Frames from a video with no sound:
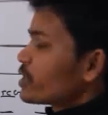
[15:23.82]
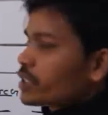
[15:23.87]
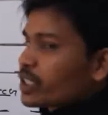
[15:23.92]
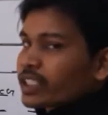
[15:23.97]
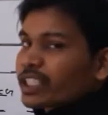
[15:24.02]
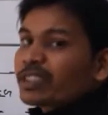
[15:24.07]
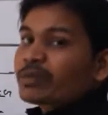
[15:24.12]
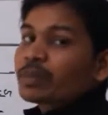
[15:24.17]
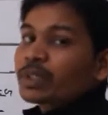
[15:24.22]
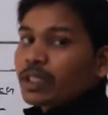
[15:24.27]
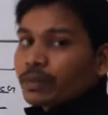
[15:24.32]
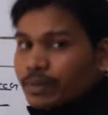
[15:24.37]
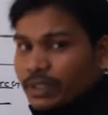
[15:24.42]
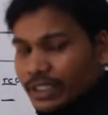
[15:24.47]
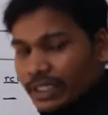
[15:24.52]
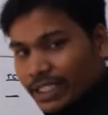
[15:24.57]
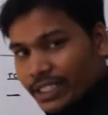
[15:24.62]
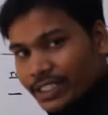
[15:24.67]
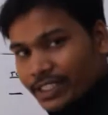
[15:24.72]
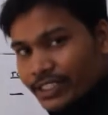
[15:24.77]
stranded becomes
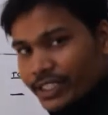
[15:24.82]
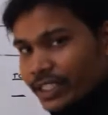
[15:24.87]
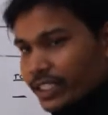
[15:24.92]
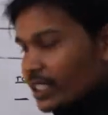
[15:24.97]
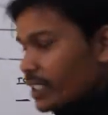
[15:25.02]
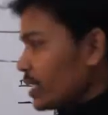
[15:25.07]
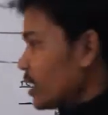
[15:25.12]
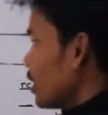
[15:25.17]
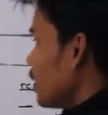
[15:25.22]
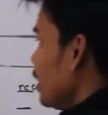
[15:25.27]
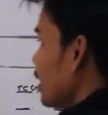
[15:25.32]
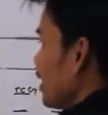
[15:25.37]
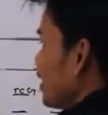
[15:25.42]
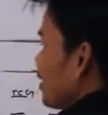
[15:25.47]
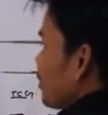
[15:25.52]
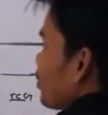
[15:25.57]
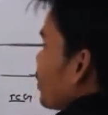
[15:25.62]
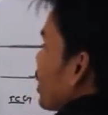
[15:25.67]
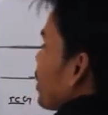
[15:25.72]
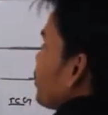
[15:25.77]
single stranded and
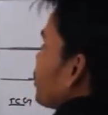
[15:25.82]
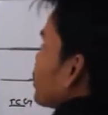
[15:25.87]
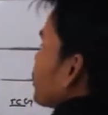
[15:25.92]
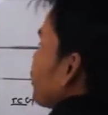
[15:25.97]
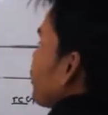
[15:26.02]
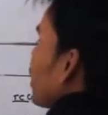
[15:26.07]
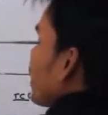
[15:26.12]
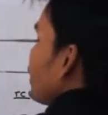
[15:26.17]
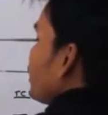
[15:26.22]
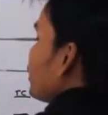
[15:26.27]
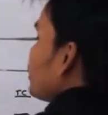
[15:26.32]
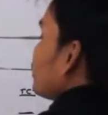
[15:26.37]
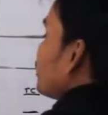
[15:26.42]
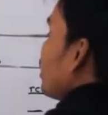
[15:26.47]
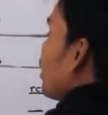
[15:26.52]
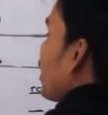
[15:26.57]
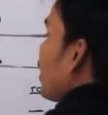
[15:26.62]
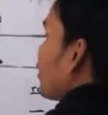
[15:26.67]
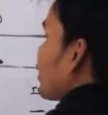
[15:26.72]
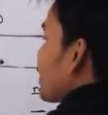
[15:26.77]
the primers binds.
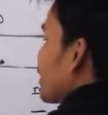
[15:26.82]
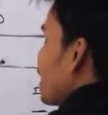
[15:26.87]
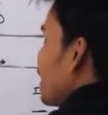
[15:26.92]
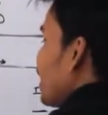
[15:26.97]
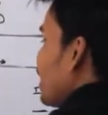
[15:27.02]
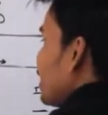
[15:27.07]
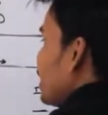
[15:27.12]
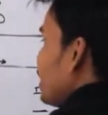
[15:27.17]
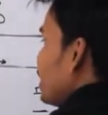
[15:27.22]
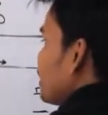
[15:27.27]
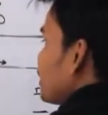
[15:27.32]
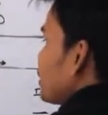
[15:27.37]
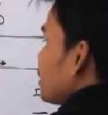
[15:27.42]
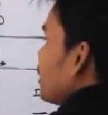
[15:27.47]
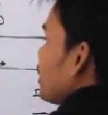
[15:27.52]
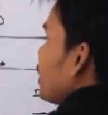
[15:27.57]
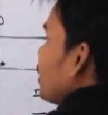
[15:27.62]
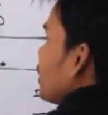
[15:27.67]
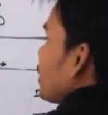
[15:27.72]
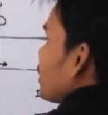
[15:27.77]
After end links,
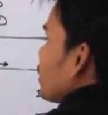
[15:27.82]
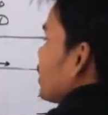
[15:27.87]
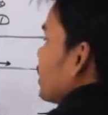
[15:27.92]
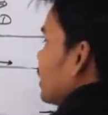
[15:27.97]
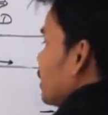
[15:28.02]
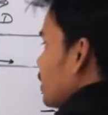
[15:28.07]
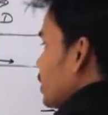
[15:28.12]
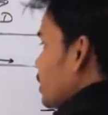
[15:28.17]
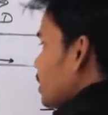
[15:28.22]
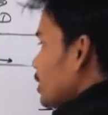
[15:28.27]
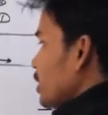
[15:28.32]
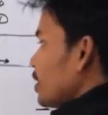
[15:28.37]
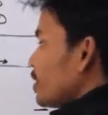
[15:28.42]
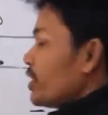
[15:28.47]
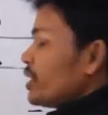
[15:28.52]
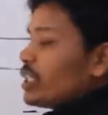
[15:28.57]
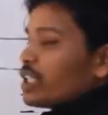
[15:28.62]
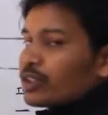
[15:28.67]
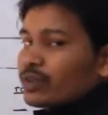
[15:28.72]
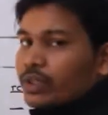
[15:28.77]
the
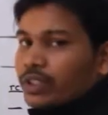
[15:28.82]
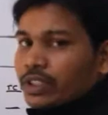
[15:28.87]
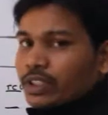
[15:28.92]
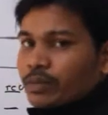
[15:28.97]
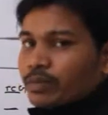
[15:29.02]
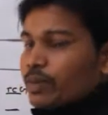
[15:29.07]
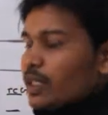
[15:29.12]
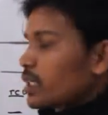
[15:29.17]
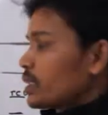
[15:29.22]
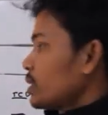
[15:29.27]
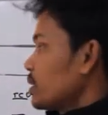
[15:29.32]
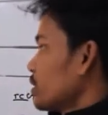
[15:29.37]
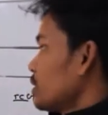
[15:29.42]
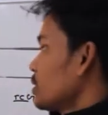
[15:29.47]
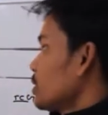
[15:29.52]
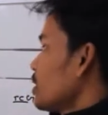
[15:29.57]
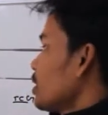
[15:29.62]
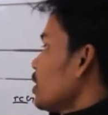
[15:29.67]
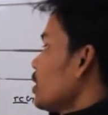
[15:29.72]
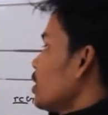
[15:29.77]
renaturation
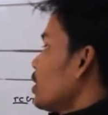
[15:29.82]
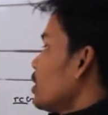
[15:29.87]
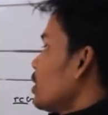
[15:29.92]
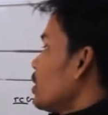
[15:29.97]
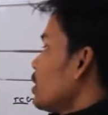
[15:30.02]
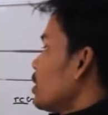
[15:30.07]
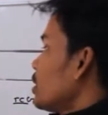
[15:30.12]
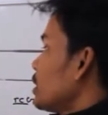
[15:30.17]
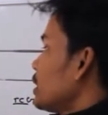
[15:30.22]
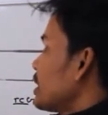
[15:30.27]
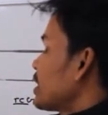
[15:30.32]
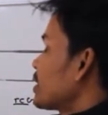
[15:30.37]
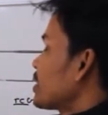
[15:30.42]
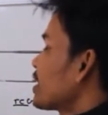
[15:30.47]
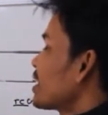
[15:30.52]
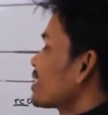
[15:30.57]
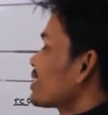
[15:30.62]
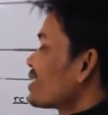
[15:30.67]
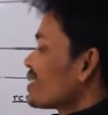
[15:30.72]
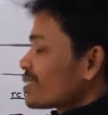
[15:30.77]
process
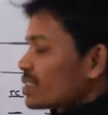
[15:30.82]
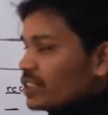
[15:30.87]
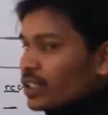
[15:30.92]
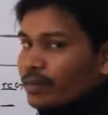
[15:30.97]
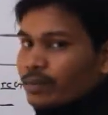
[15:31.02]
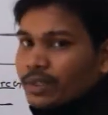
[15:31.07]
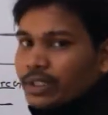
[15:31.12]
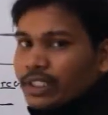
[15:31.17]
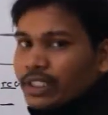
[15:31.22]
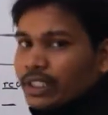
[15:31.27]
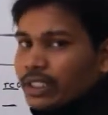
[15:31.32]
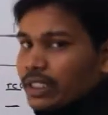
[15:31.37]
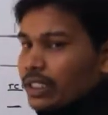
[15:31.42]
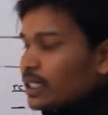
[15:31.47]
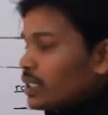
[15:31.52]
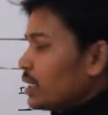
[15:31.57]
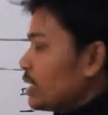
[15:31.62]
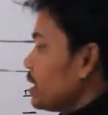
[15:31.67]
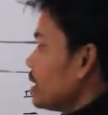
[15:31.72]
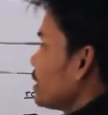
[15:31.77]
extensions of the
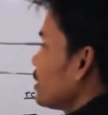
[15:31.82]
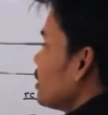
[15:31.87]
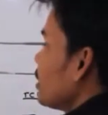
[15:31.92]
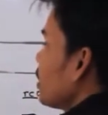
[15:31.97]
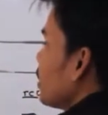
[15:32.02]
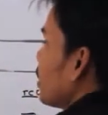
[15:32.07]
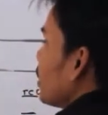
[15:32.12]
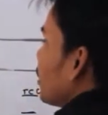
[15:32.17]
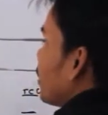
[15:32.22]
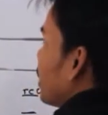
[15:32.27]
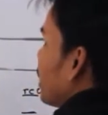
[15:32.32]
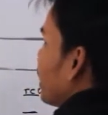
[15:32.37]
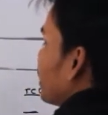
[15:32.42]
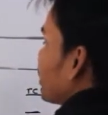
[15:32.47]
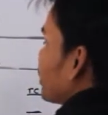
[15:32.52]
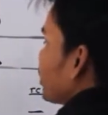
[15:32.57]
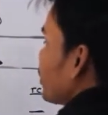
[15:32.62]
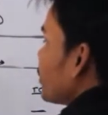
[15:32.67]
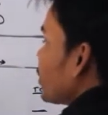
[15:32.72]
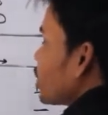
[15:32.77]
DNA
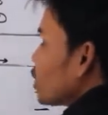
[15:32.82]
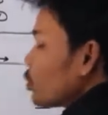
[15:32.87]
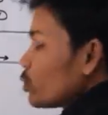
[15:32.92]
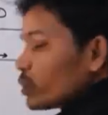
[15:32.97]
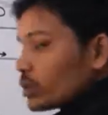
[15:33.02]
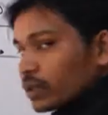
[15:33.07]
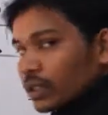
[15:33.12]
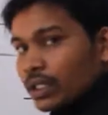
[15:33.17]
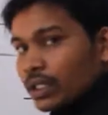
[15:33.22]
at 72